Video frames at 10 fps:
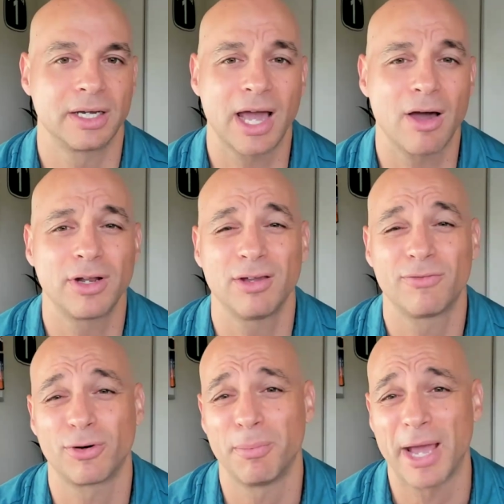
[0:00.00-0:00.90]

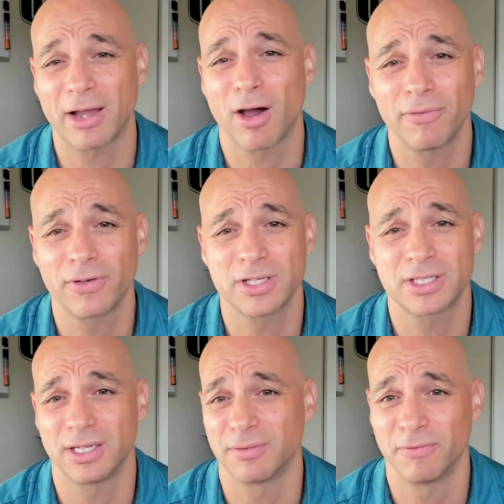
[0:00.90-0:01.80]
accounting for back
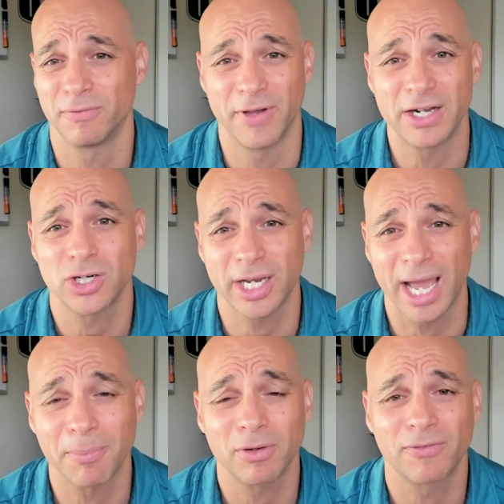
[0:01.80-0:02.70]
office and venture
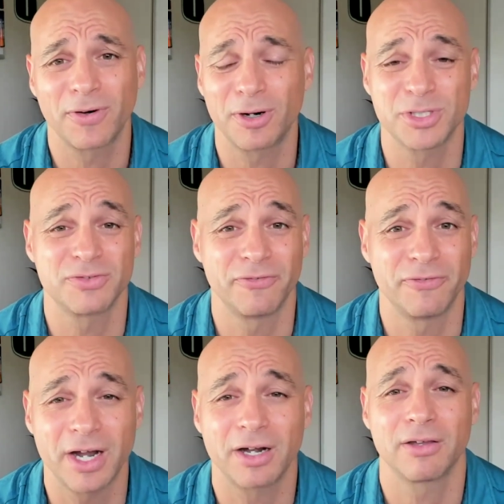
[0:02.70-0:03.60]
capital firms is
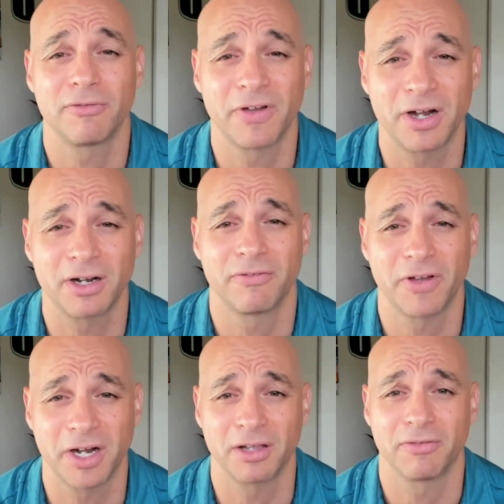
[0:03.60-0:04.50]
very, very,
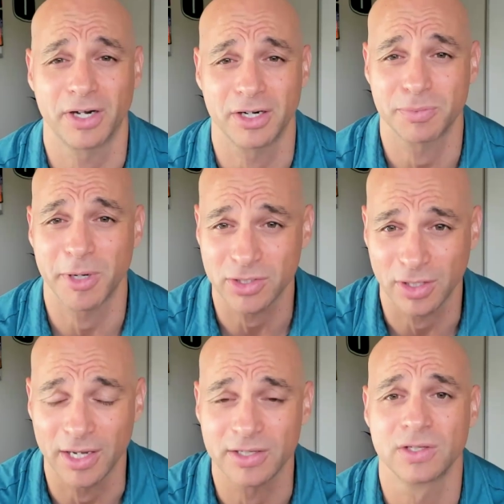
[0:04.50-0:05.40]
very, very
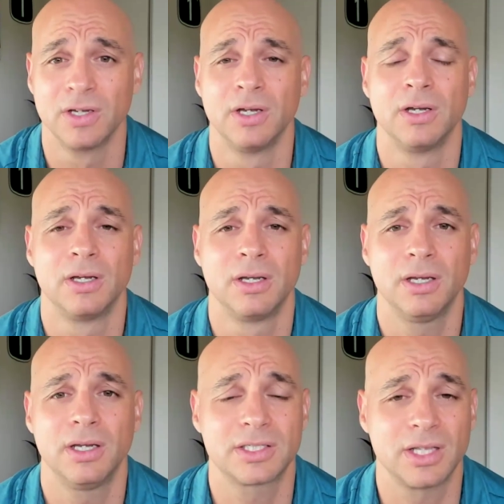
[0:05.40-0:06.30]
specialized.
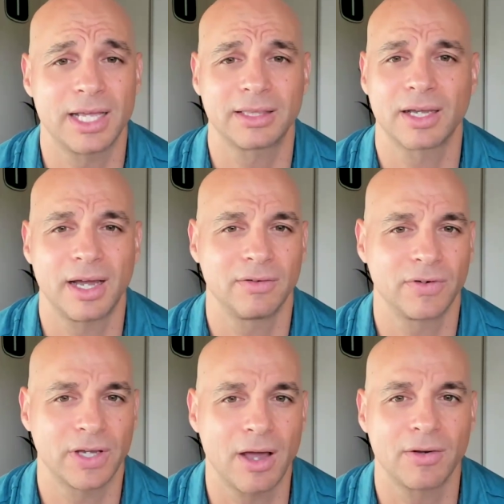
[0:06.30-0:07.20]
It's not the kind
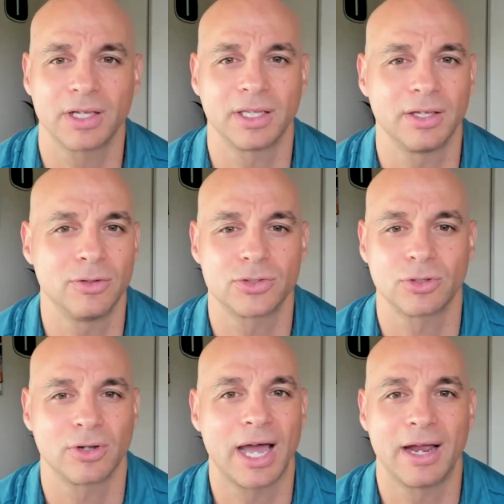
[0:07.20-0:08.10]
of accounting that you
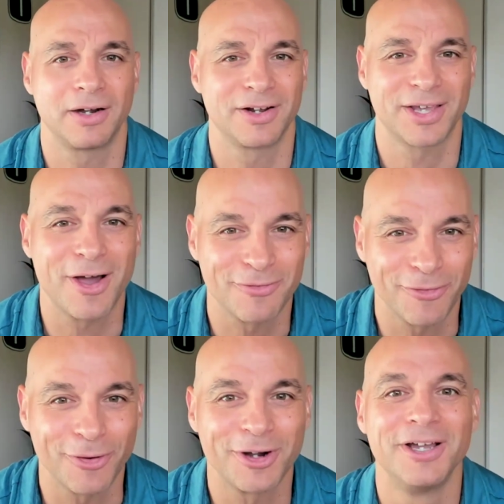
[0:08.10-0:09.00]
sort of hire an
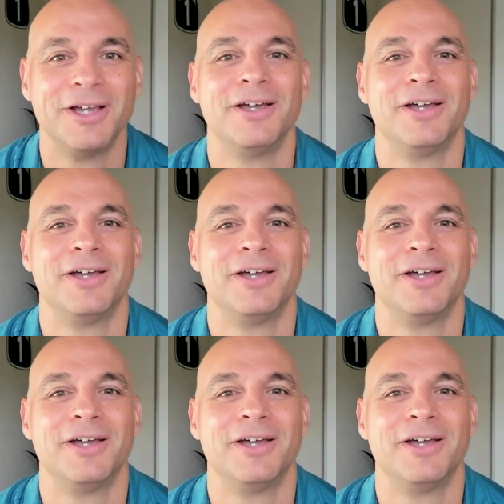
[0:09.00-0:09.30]
accountant for.